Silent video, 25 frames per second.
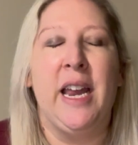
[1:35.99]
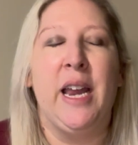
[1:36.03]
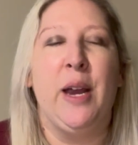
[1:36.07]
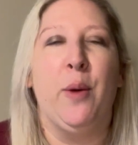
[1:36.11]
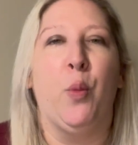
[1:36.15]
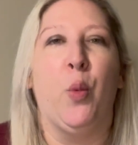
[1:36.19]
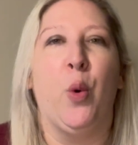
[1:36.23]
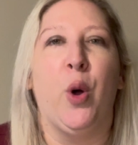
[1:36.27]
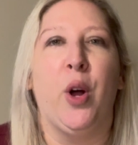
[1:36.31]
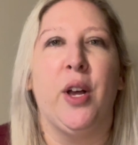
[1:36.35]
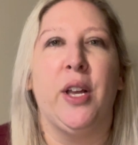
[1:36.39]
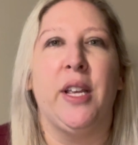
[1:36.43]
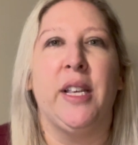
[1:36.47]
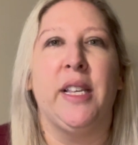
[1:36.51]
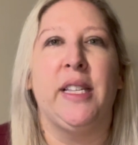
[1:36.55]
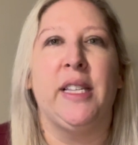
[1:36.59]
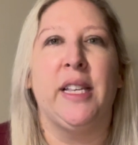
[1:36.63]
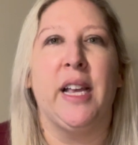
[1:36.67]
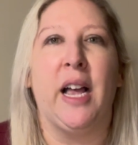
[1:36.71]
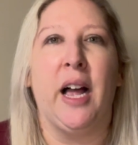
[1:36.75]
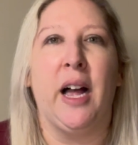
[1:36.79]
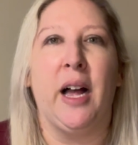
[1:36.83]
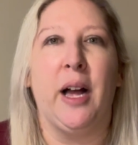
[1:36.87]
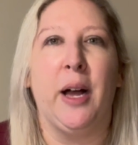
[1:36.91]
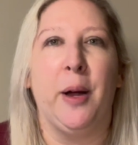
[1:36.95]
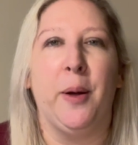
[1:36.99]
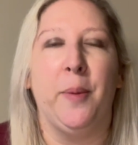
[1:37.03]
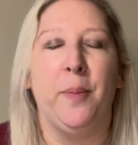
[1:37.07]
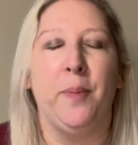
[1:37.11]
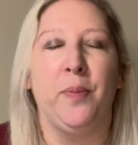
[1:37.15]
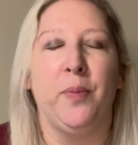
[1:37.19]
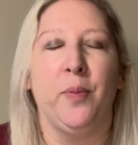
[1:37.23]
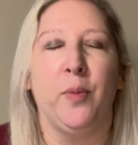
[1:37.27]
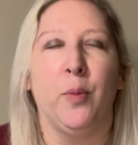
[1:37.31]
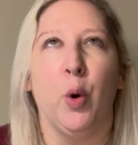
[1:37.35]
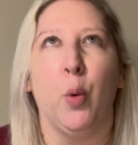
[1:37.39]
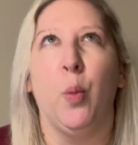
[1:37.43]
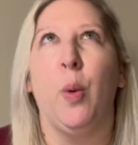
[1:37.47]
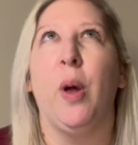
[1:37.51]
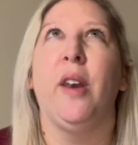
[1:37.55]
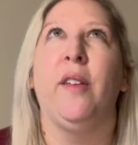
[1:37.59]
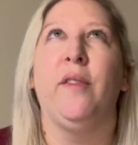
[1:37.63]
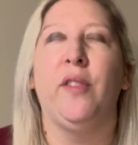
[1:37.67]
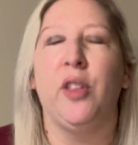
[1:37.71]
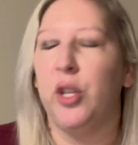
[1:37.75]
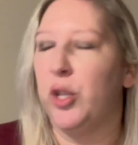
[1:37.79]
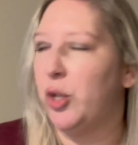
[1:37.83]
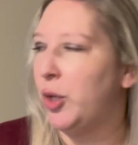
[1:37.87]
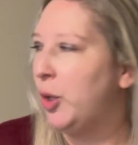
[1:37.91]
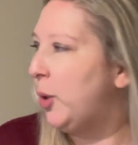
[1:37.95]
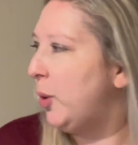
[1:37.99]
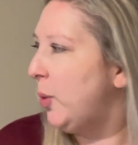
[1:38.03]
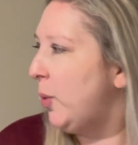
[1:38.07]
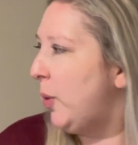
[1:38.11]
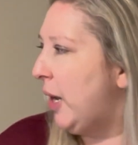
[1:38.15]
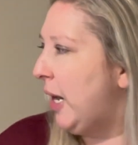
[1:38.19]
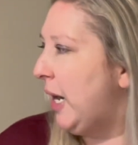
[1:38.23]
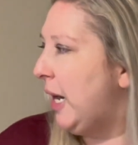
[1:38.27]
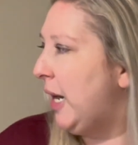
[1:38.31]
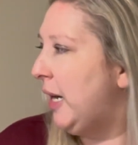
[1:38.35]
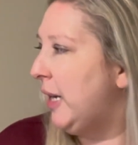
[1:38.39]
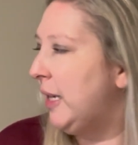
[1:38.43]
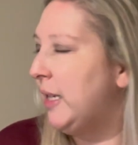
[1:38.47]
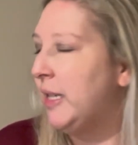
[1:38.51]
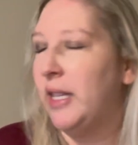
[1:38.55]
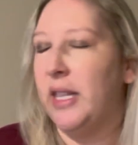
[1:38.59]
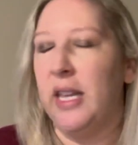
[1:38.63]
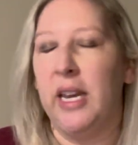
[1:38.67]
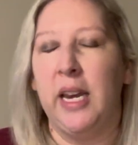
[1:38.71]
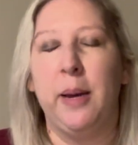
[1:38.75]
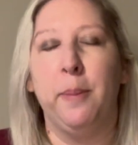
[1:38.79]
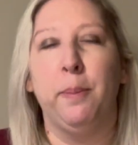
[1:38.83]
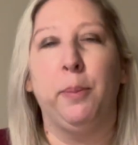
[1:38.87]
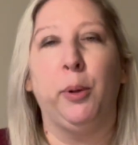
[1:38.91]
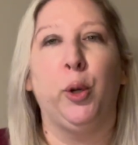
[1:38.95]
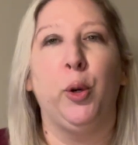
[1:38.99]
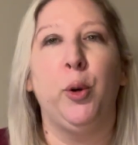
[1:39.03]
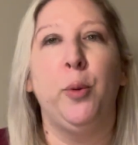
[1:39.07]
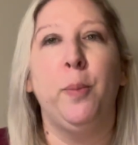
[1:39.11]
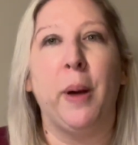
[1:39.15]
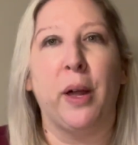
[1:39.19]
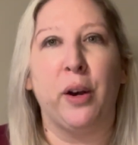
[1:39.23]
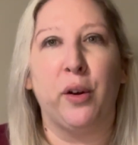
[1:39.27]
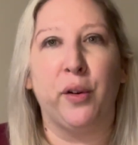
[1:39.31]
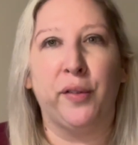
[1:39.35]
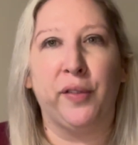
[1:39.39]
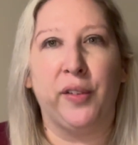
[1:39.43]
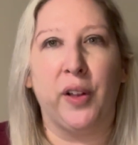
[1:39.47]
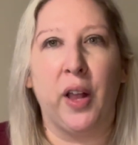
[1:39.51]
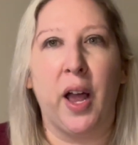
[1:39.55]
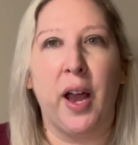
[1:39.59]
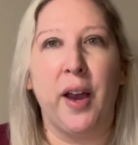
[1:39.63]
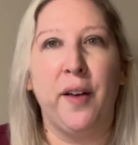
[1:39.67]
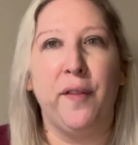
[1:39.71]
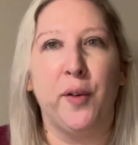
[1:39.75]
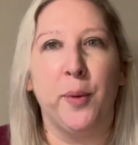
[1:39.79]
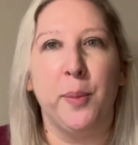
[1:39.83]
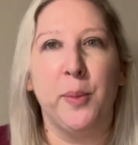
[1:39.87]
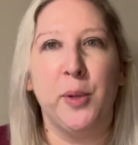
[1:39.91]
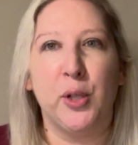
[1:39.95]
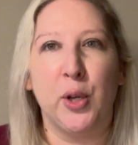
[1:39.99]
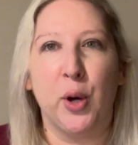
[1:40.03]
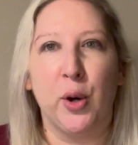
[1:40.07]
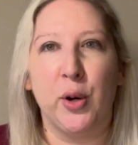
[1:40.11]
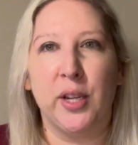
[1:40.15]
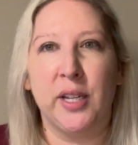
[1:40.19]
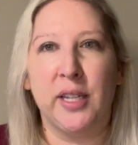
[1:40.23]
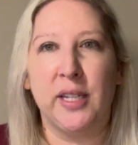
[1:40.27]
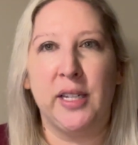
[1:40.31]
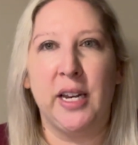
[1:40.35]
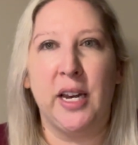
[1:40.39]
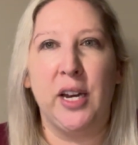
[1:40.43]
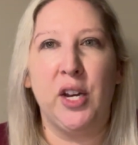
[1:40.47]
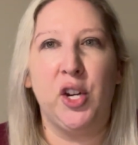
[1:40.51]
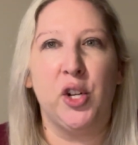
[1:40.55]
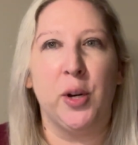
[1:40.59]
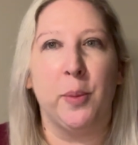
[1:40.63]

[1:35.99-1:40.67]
was, well, one of the 2 is the blue butterfly from Soda Stitch.